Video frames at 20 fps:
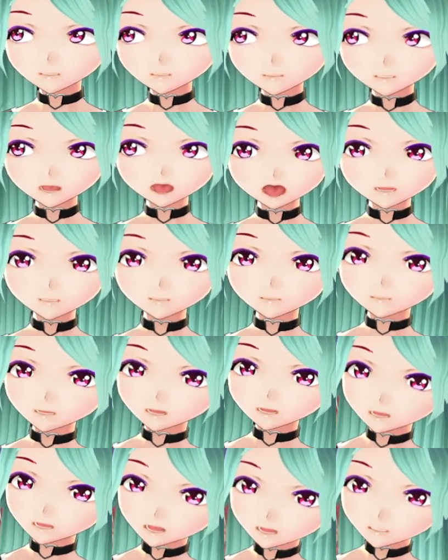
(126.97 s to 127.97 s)
came from the
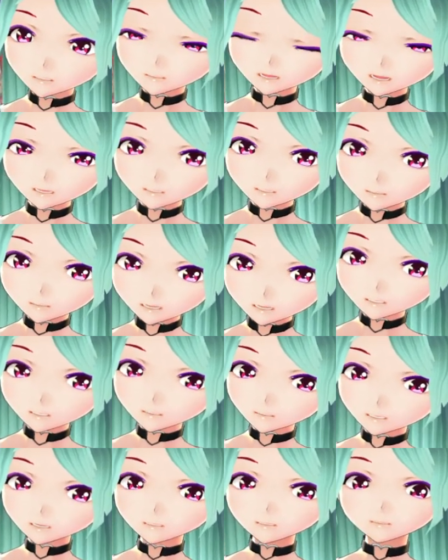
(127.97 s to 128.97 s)
70s, which I thought was
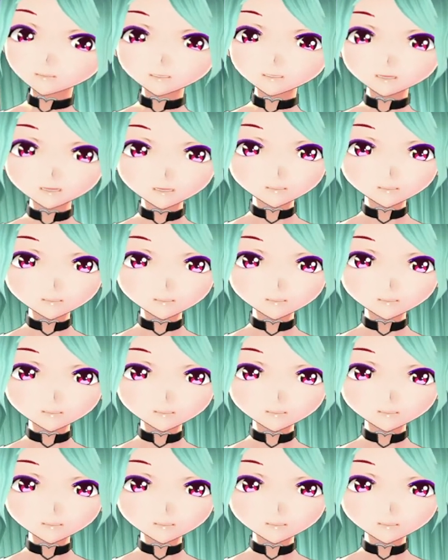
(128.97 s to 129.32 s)
interesting.